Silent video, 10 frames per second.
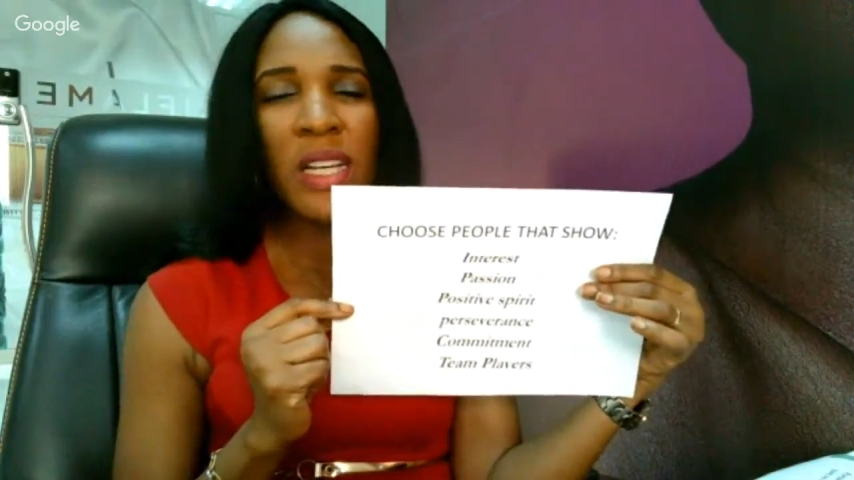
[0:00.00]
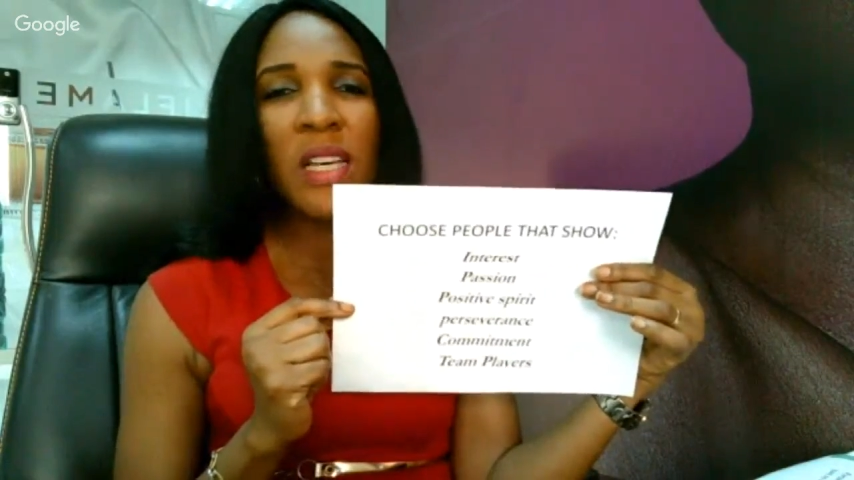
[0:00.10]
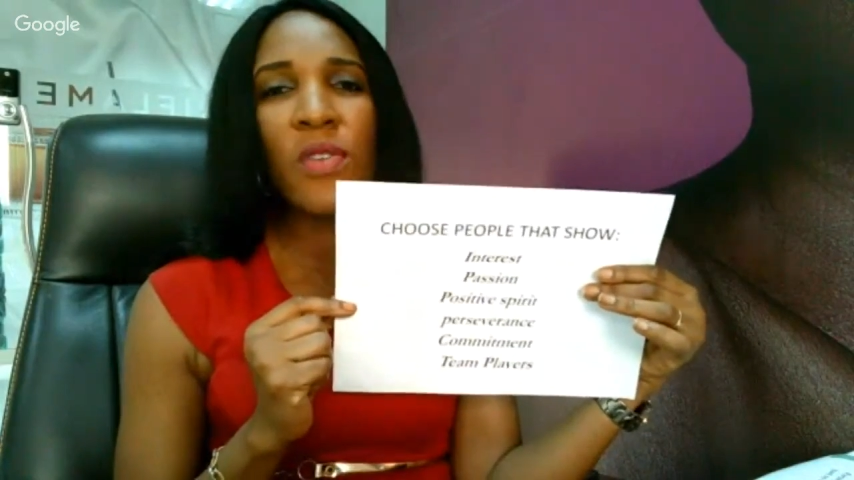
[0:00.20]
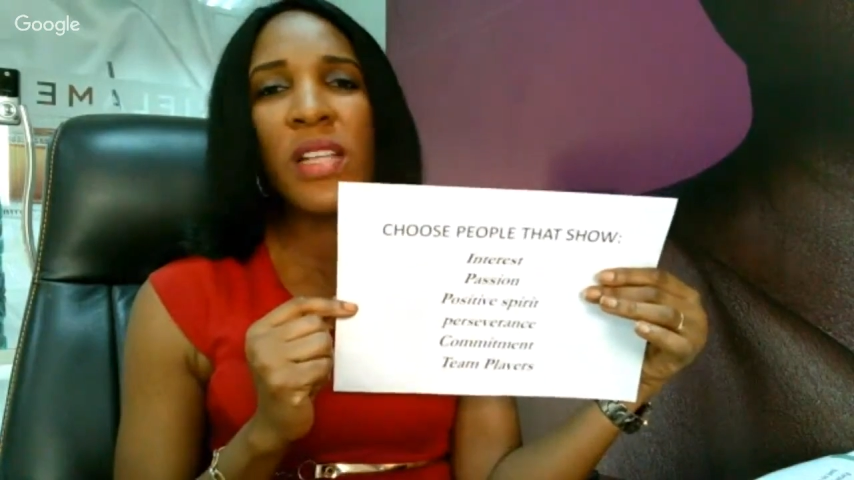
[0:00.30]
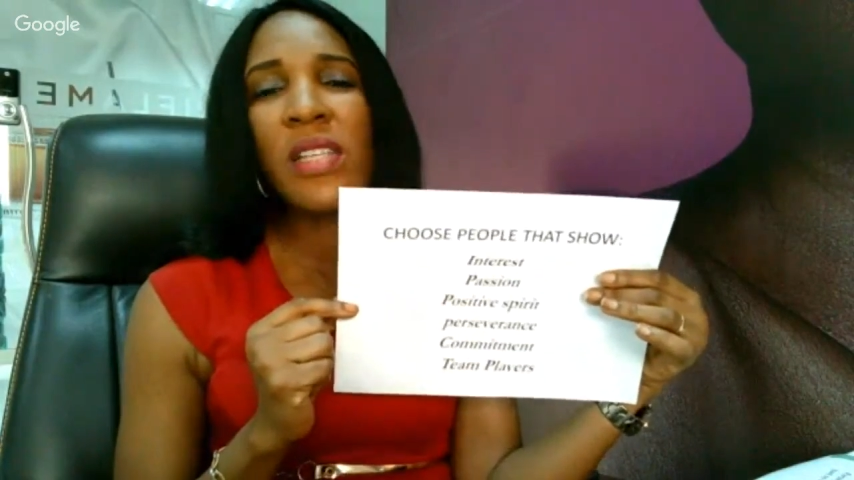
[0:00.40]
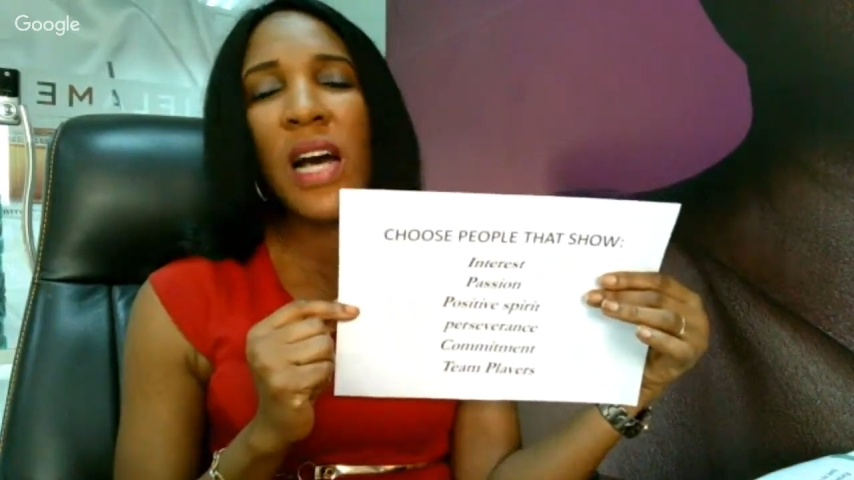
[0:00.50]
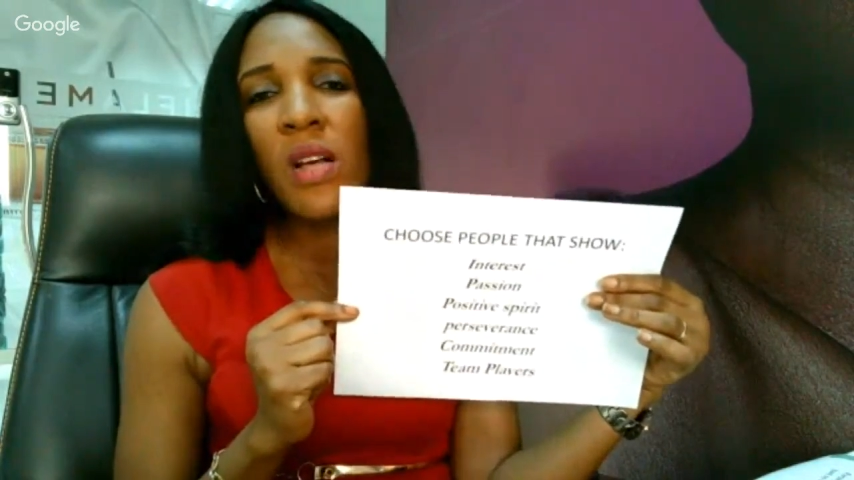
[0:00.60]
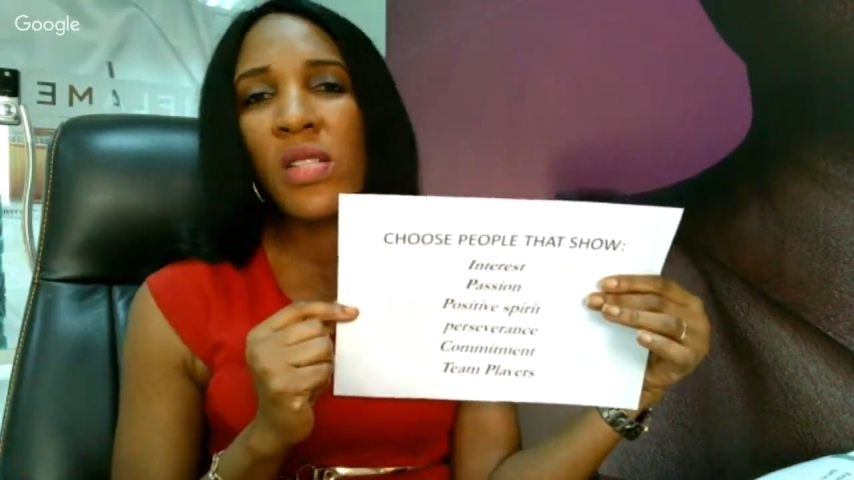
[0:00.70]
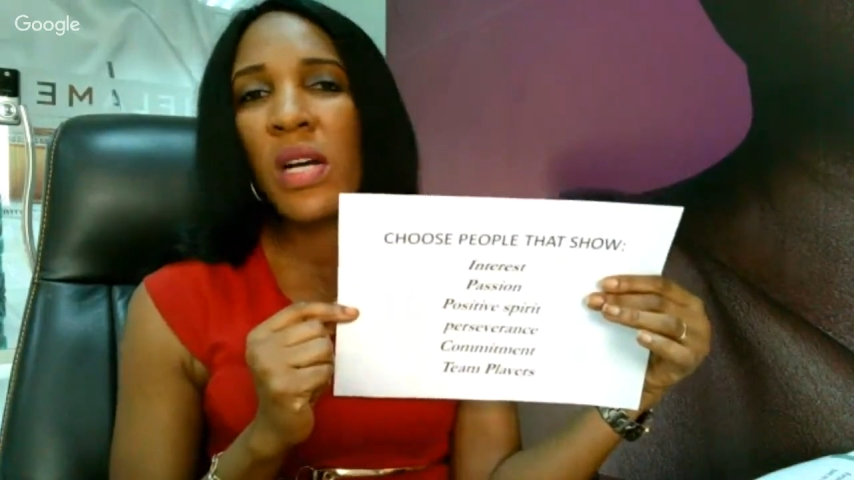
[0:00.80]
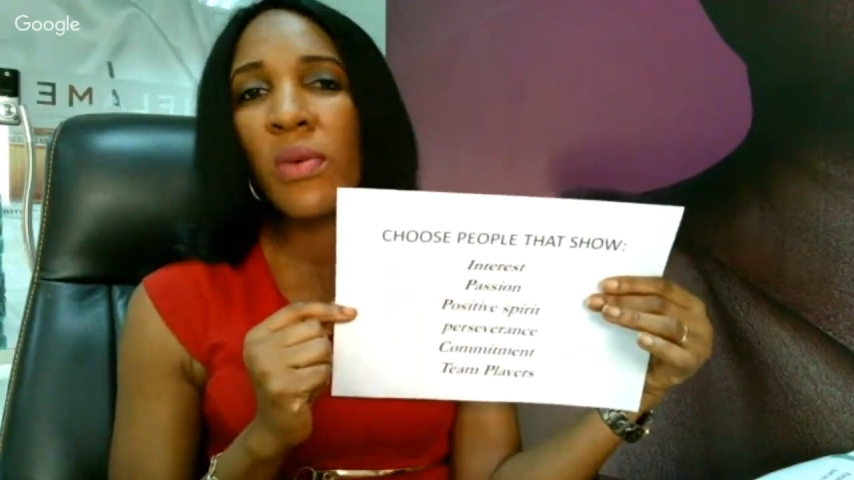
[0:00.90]
You know, they give you
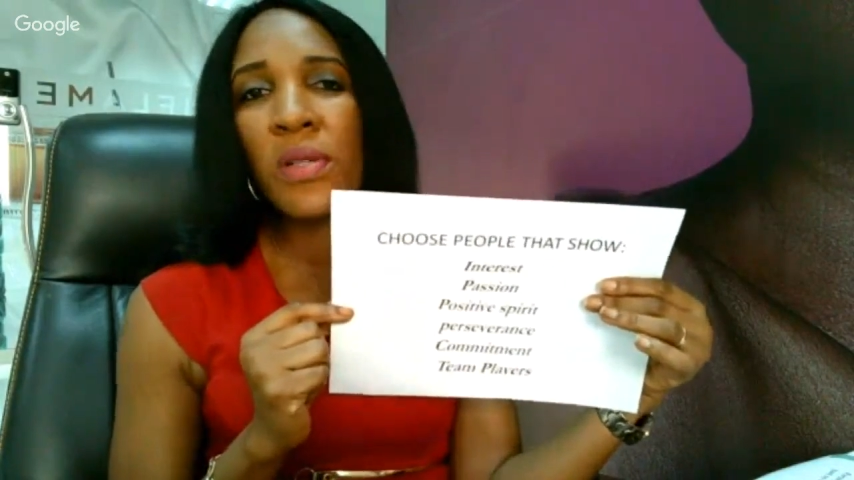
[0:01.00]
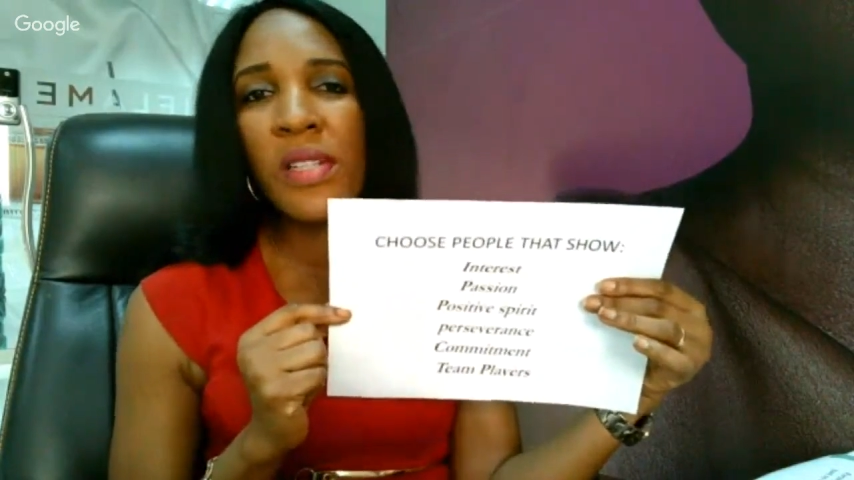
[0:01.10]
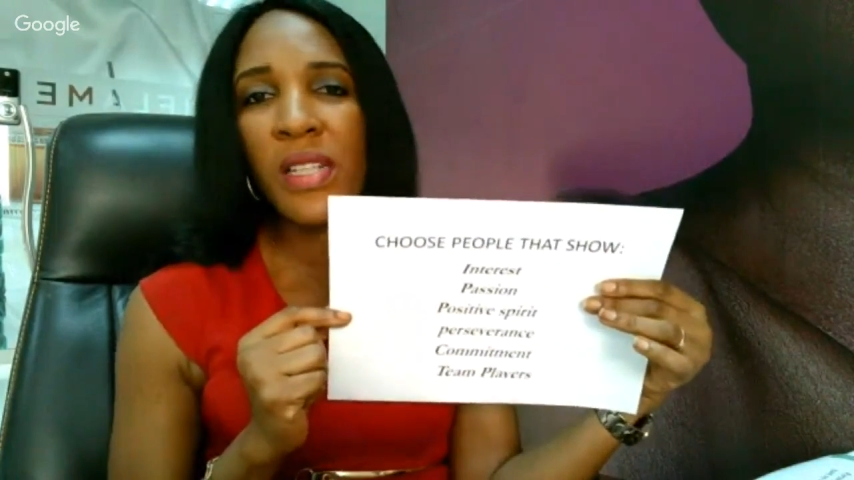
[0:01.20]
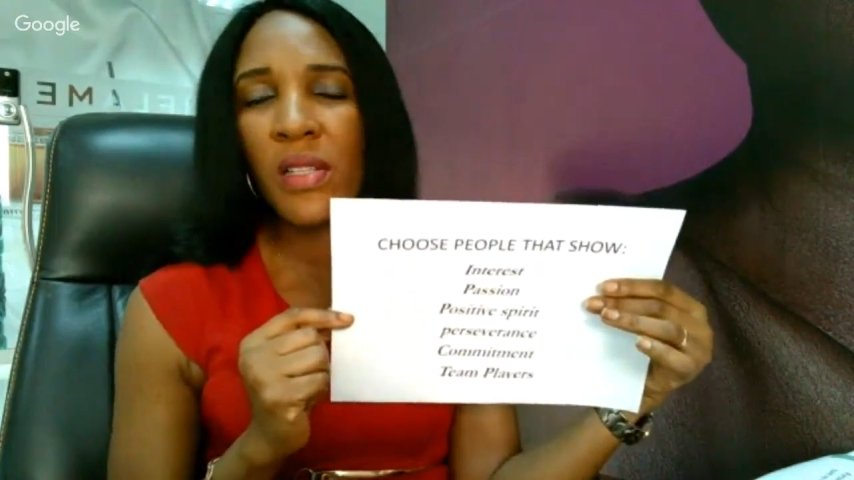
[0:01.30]
1,001